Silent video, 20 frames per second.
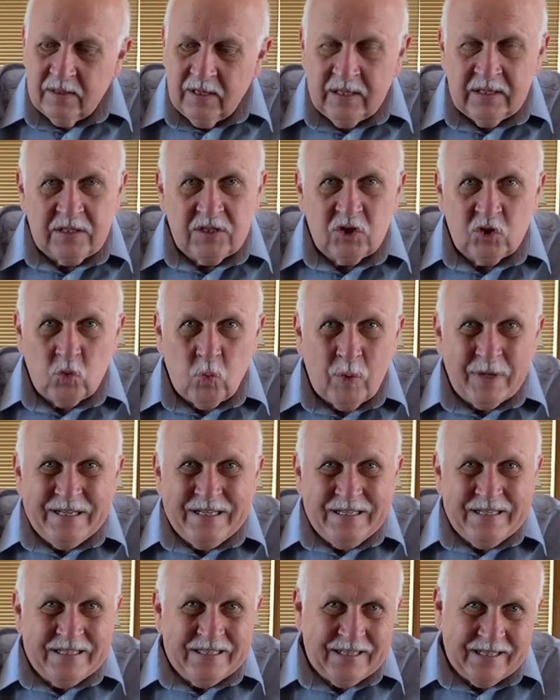it's
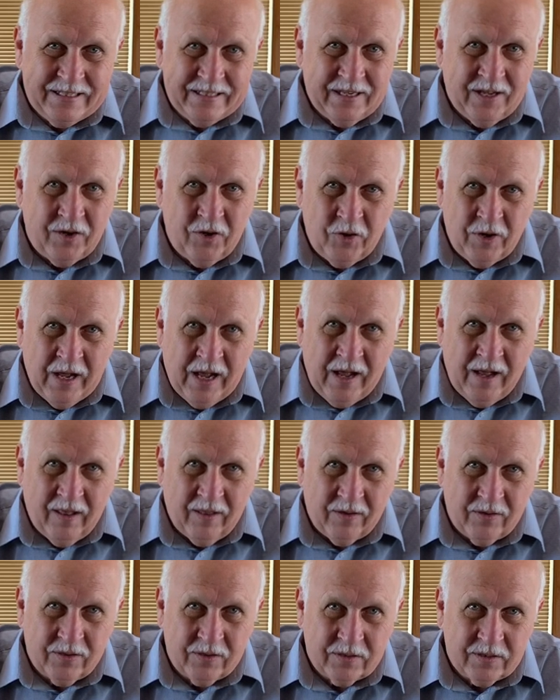twenty-six hundred
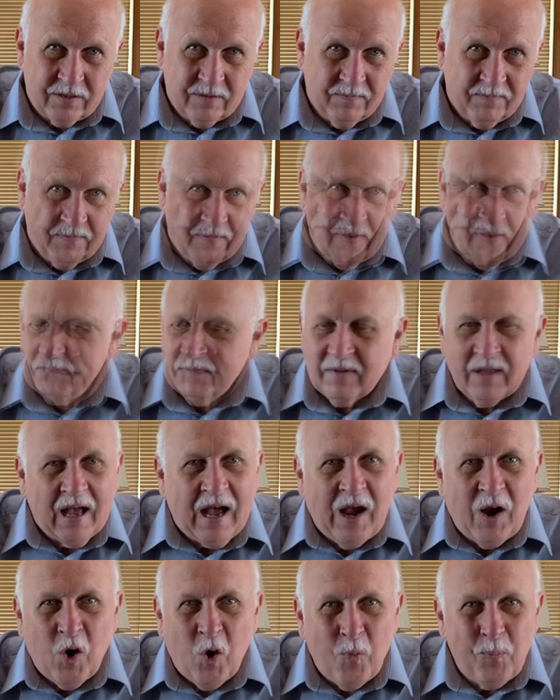dollars.
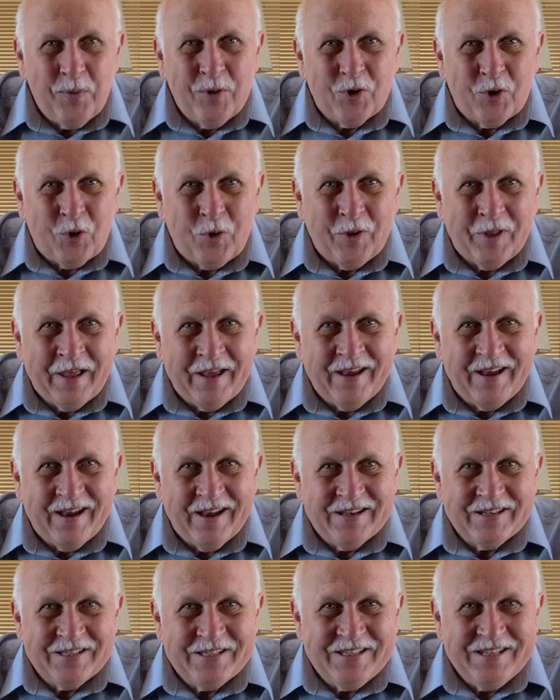I hope you don't like
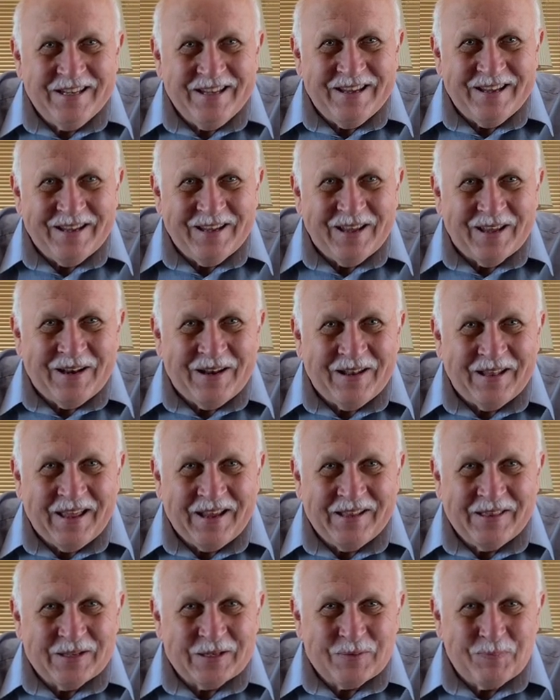iced tea and
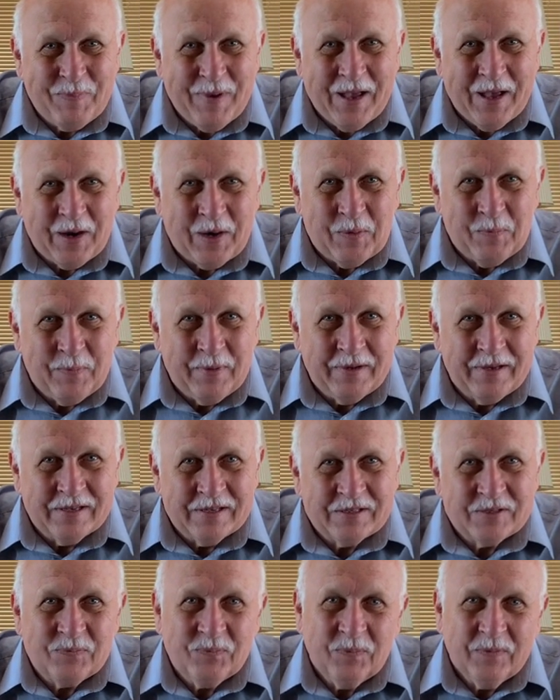like this pattern
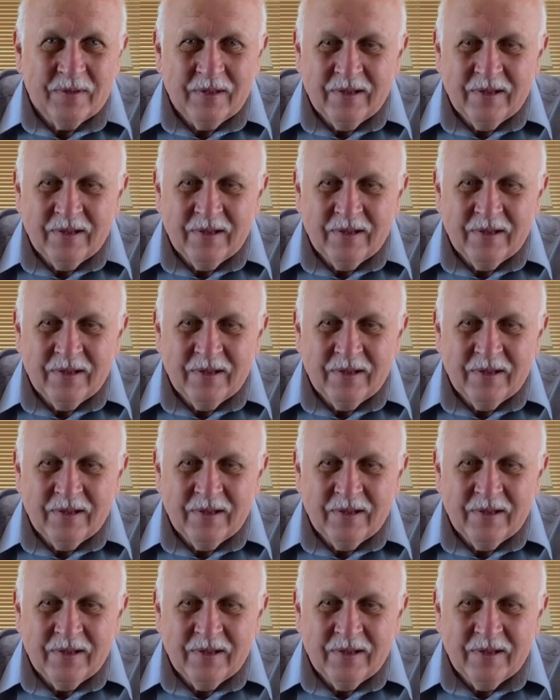because